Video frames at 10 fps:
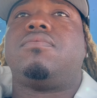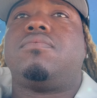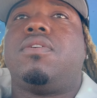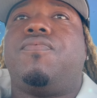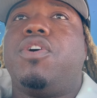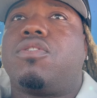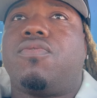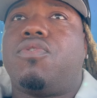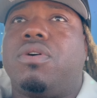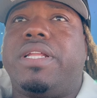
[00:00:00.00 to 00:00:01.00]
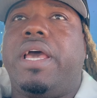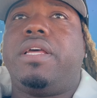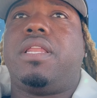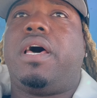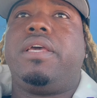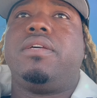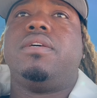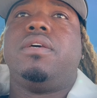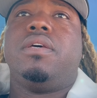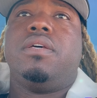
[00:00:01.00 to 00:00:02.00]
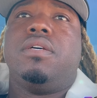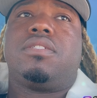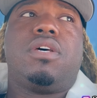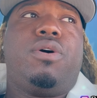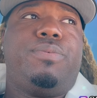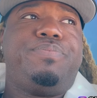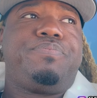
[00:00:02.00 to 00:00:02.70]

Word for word: the vehicle for a day. Like, so